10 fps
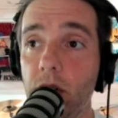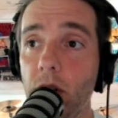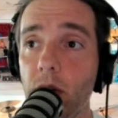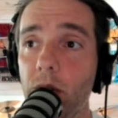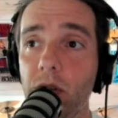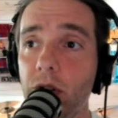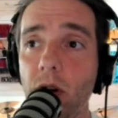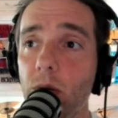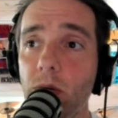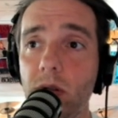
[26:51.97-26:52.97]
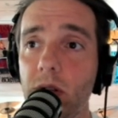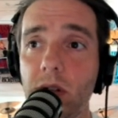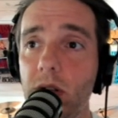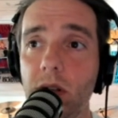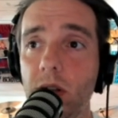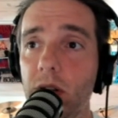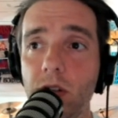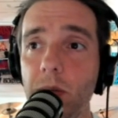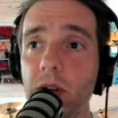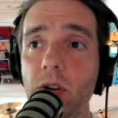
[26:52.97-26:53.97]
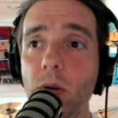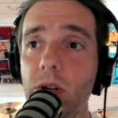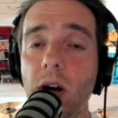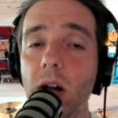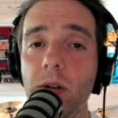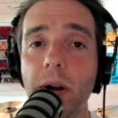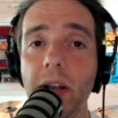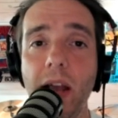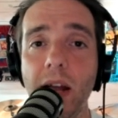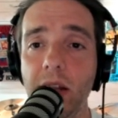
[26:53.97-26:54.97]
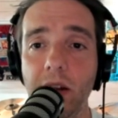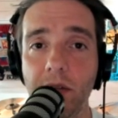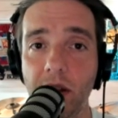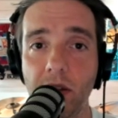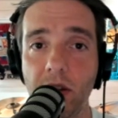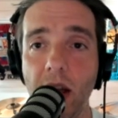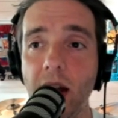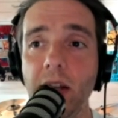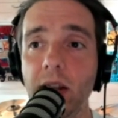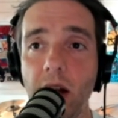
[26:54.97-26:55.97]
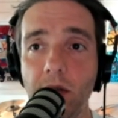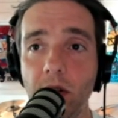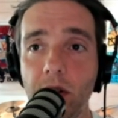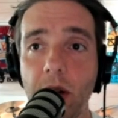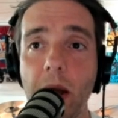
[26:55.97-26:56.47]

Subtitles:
there should be no tolerating any of this to any level.